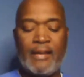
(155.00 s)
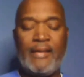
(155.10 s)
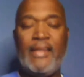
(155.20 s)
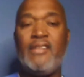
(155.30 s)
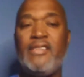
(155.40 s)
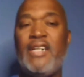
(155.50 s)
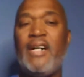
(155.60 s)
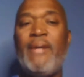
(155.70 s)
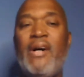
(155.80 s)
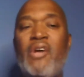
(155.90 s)
They ain't gonna talk
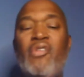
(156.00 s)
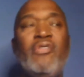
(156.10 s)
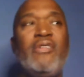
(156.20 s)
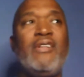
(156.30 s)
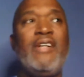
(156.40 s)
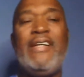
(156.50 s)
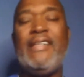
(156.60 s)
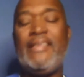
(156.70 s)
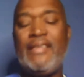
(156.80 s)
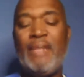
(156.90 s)
about
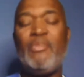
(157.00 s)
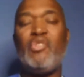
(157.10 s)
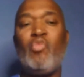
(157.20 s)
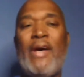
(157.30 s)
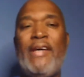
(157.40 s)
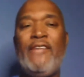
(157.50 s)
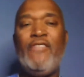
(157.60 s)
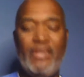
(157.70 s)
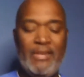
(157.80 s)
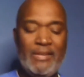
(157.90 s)
Clarence Thomas'
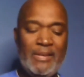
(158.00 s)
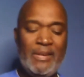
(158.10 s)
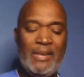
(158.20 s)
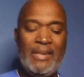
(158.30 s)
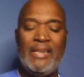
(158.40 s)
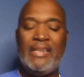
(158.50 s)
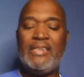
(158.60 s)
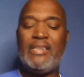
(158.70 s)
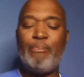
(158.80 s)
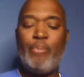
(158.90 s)
wife
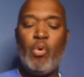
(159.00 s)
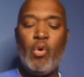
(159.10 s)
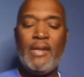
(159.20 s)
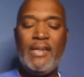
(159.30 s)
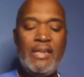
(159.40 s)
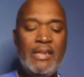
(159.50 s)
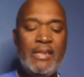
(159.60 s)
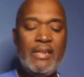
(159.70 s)
supporting